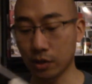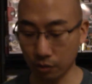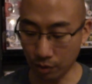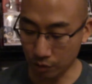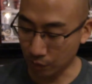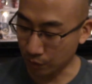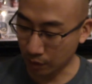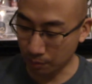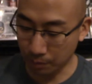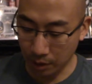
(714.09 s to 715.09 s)
are
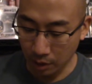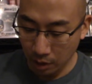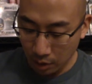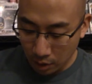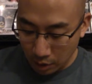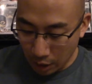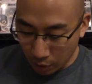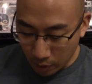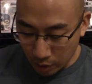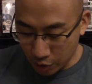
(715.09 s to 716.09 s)
interested. But yeah,
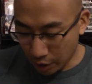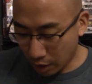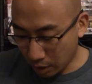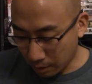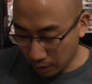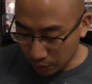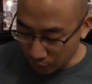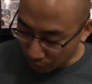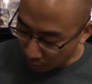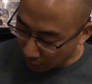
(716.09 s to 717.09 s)
go ahead and check out my
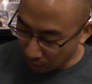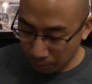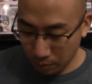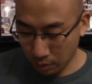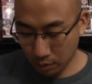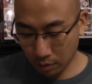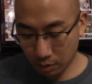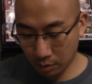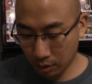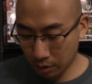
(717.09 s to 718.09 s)
Instagram
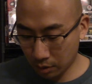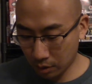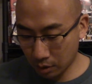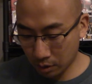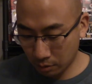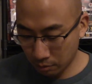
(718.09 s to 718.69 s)
and